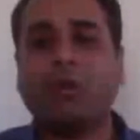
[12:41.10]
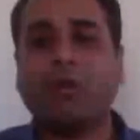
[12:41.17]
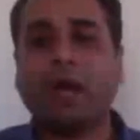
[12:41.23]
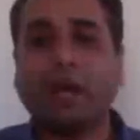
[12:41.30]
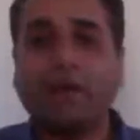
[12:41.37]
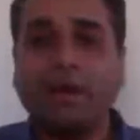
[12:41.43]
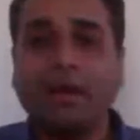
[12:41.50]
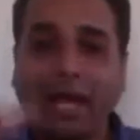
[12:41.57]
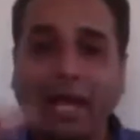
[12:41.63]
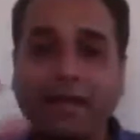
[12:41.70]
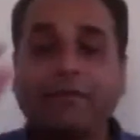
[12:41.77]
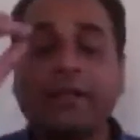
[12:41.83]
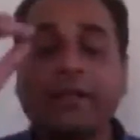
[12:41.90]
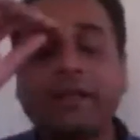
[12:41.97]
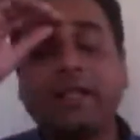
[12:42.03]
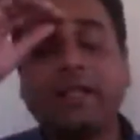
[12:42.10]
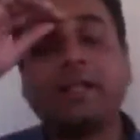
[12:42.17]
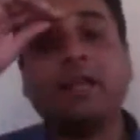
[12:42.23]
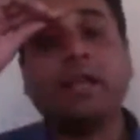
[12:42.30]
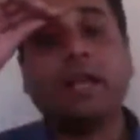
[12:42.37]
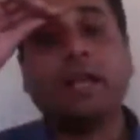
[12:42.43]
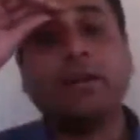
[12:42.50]
And you have
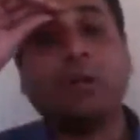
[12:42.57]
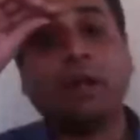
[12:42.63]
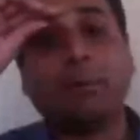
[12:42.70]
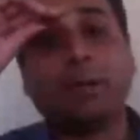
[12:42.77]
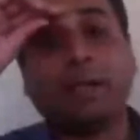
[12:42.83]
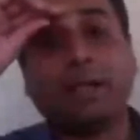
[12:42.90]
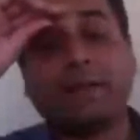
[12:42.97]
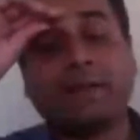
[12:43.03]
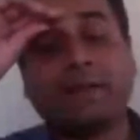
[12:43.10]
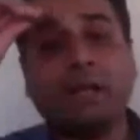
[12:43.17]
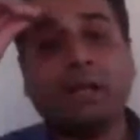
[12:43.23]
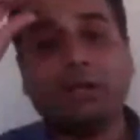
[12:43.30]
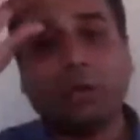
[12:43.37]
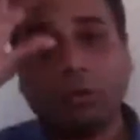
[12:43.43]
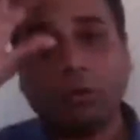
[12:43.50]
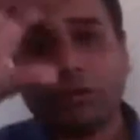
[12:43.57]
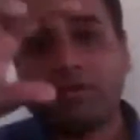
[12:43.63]
everything in one place.